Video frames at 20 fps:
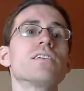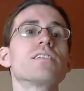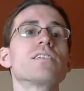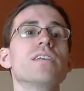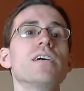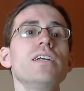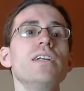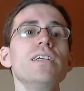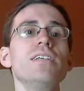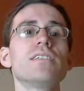
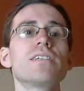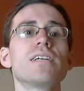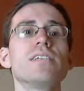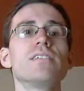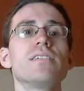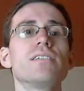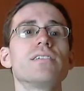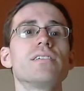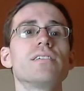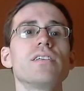studies
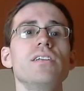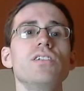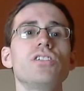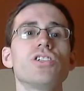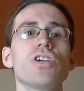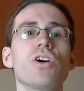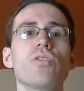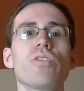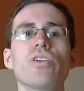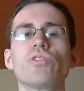consistently
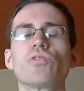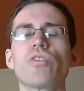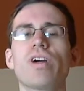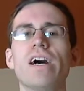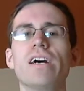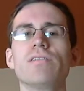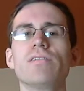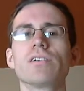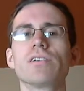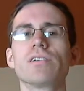show that
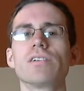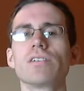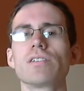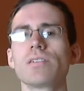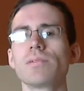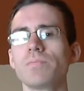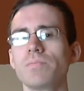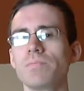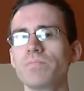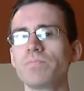
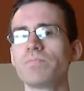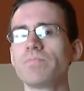drivers,